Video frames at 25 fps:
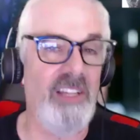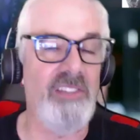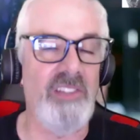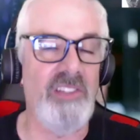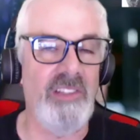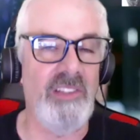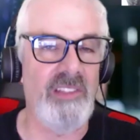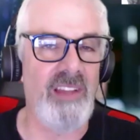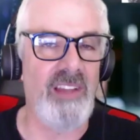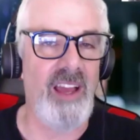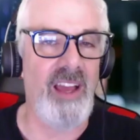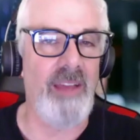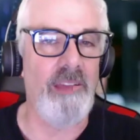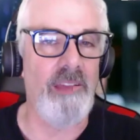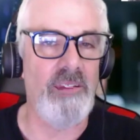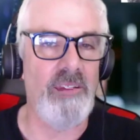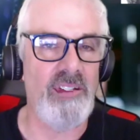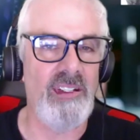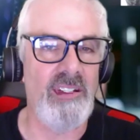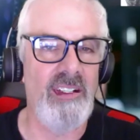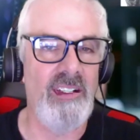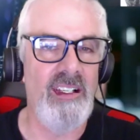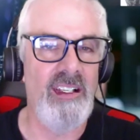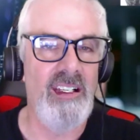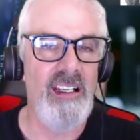times.
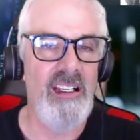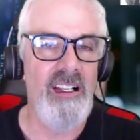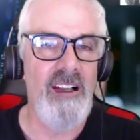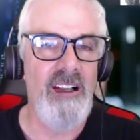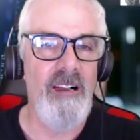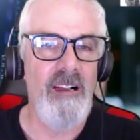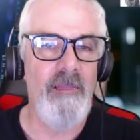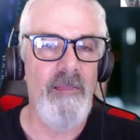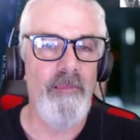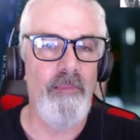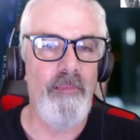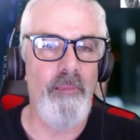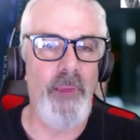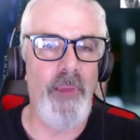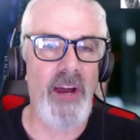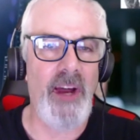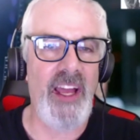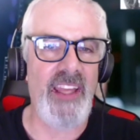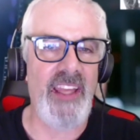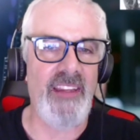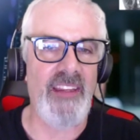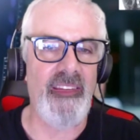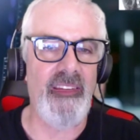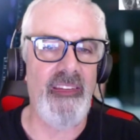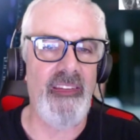
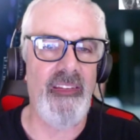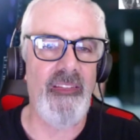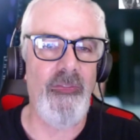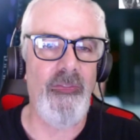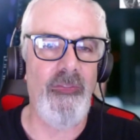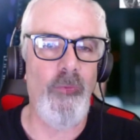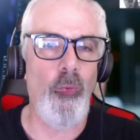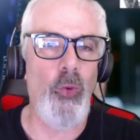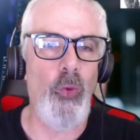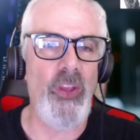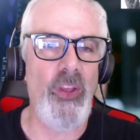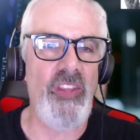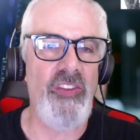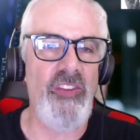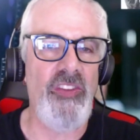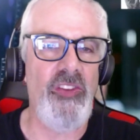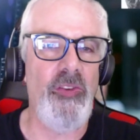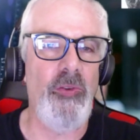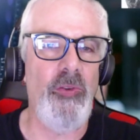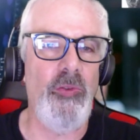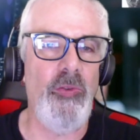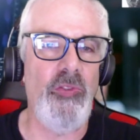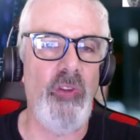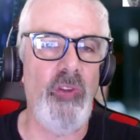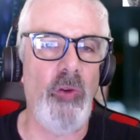But when
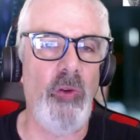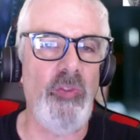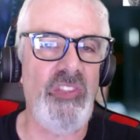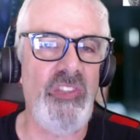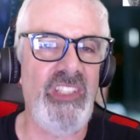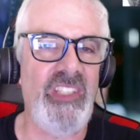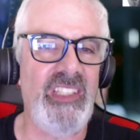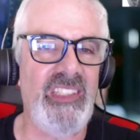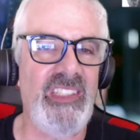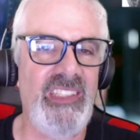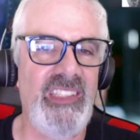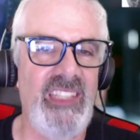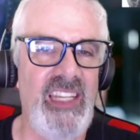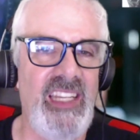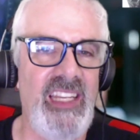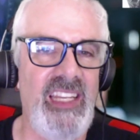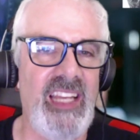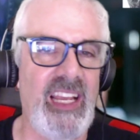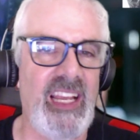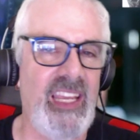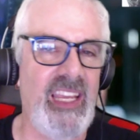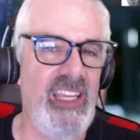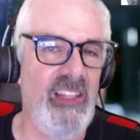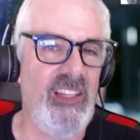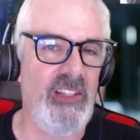you don't succeed
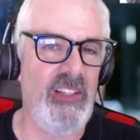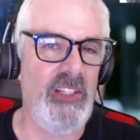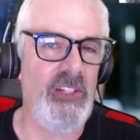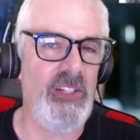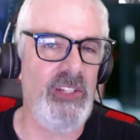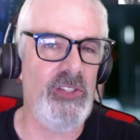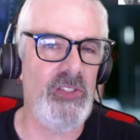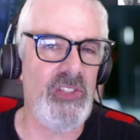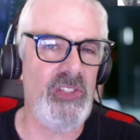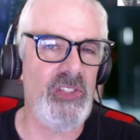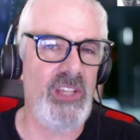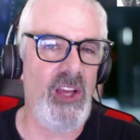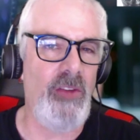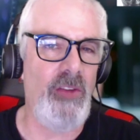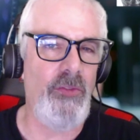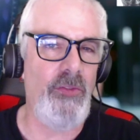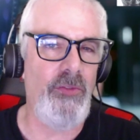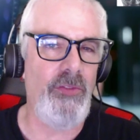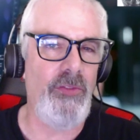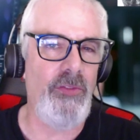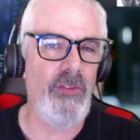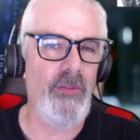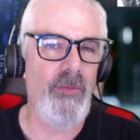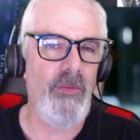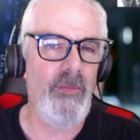at killing yourself,
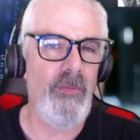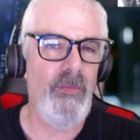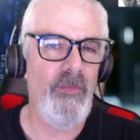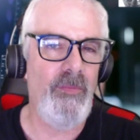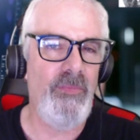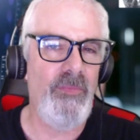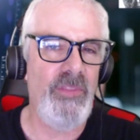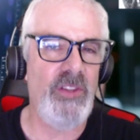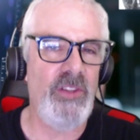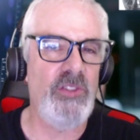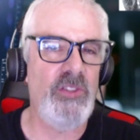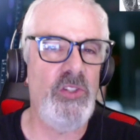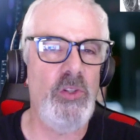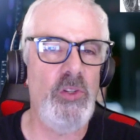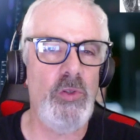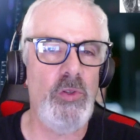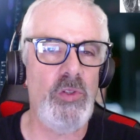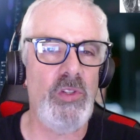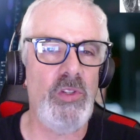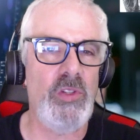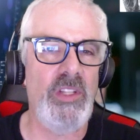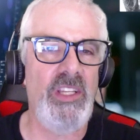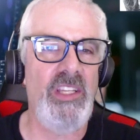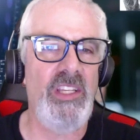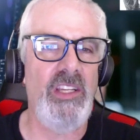there's
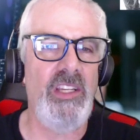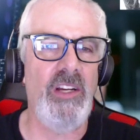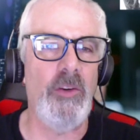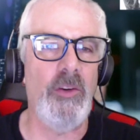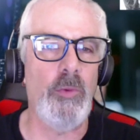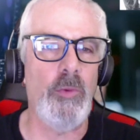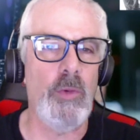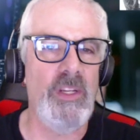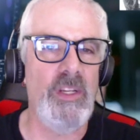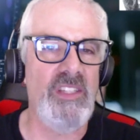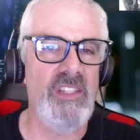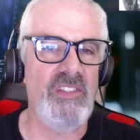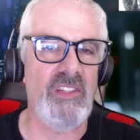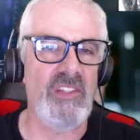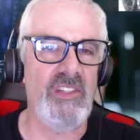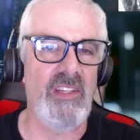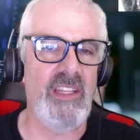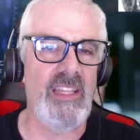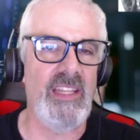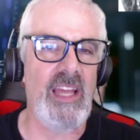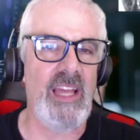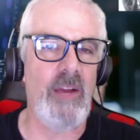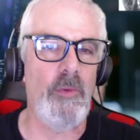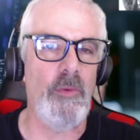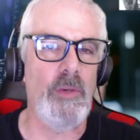usually a reason,
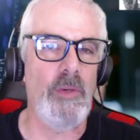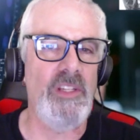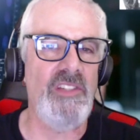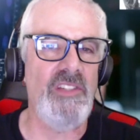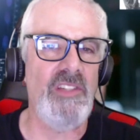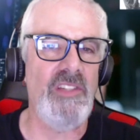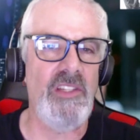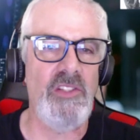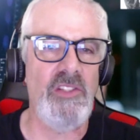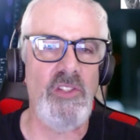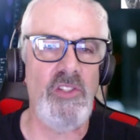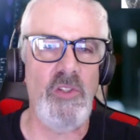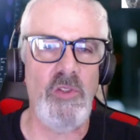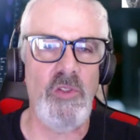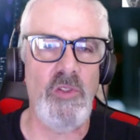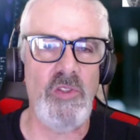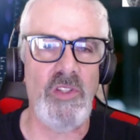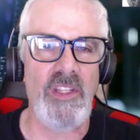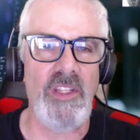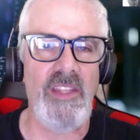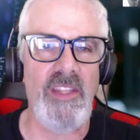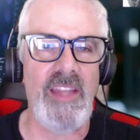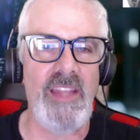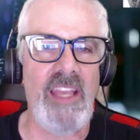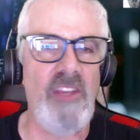and that reason is
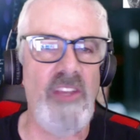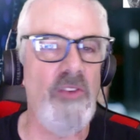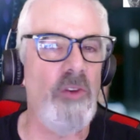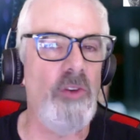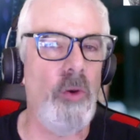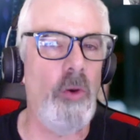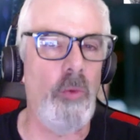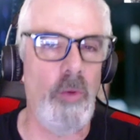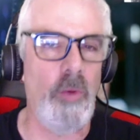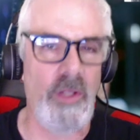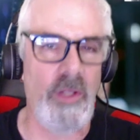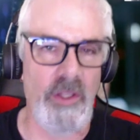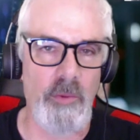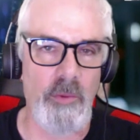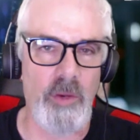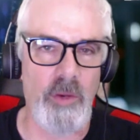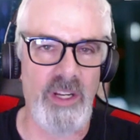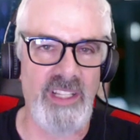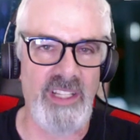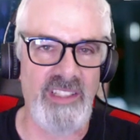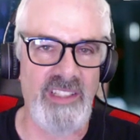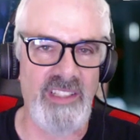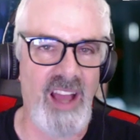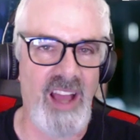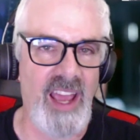usually that you don't really want
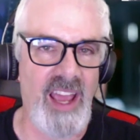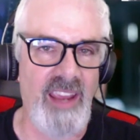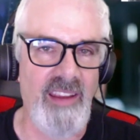to die.